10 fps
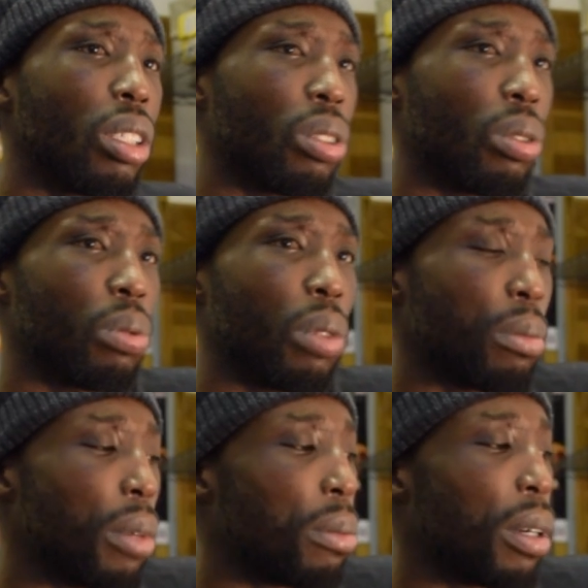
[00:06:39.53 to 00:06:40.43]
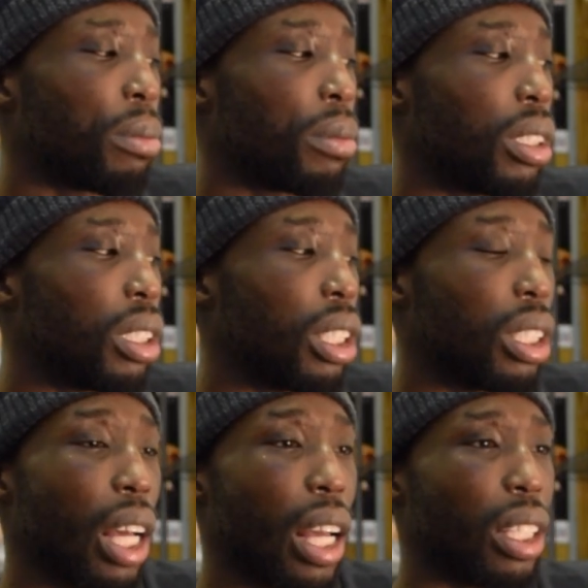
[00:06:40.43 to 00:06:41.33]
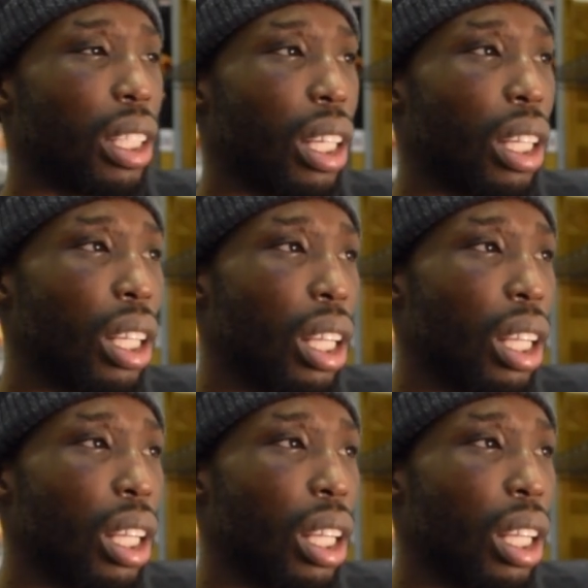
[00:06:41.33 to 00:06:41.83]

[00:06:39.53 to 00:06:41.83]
So when my mum did die in there,